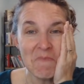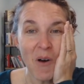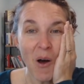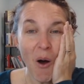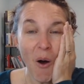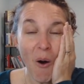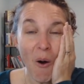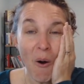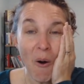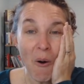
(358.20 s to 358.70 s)

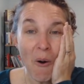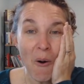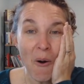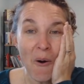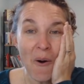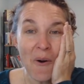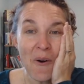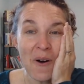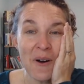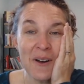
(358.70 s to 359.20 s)

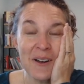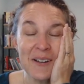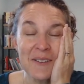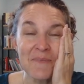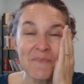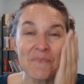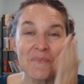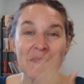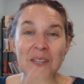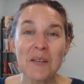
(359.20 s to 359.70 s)
Oh,
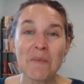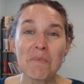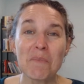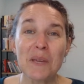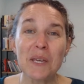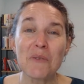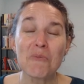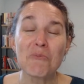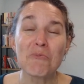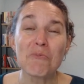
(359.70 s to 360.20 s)

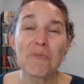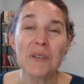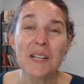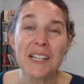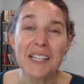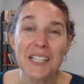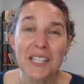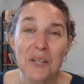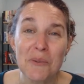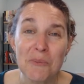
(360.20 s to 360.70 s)
be really,